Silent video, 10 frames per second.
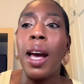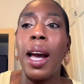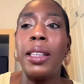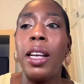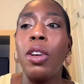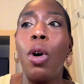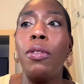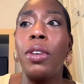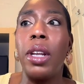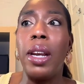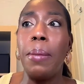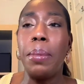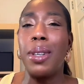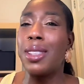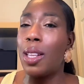I didn't go for the lip
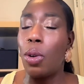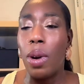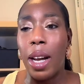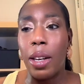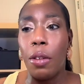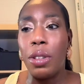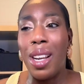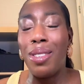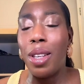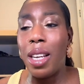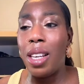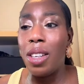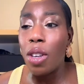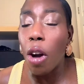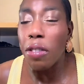because I thought I had enough
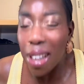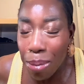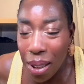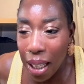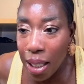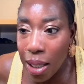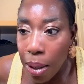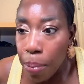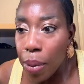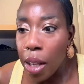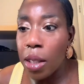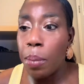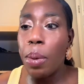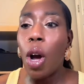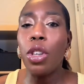lipsticks. The
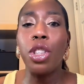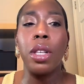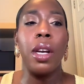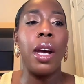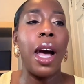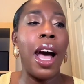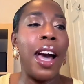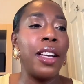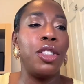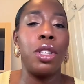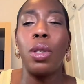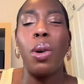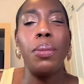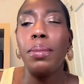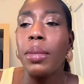blush, I just
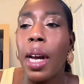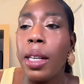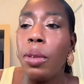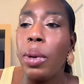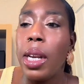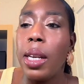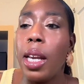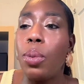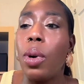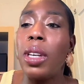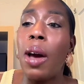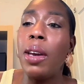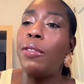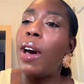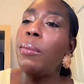thought I didn't really need one. Now
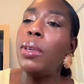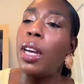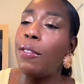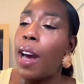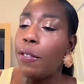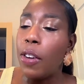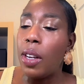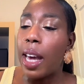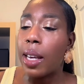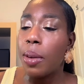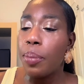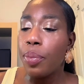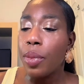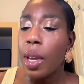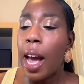if I feel like
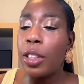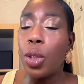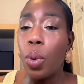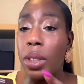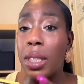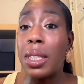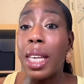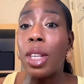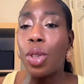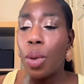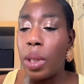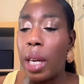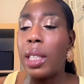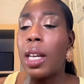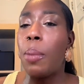I just want to stick to
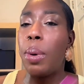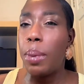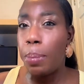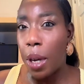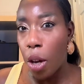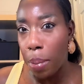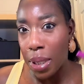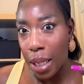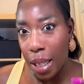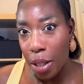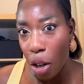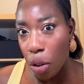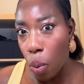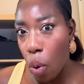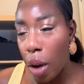this, I'll probably pick up, as I said, the
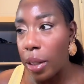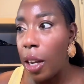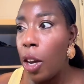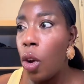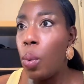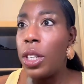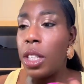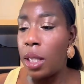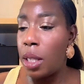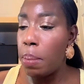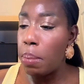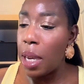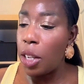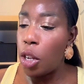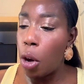other one, which is the
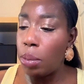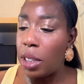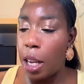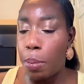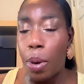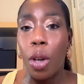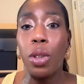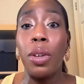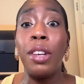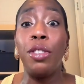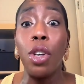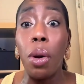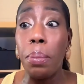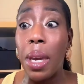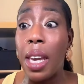medium deep plus. So if
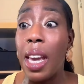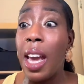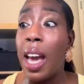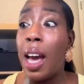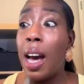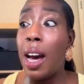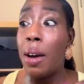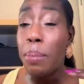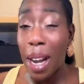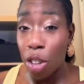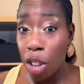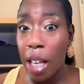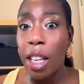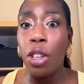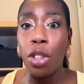you're me, my
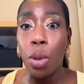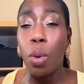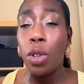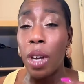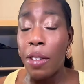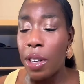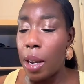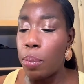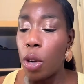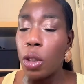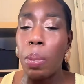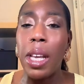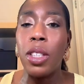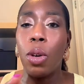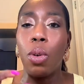shade, and you just want your everyday bronze,
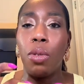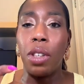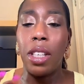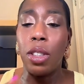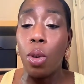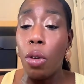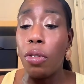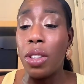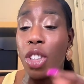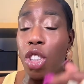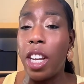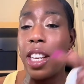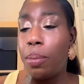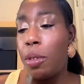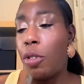please don't go for this. Go for the
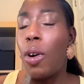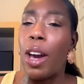shade before.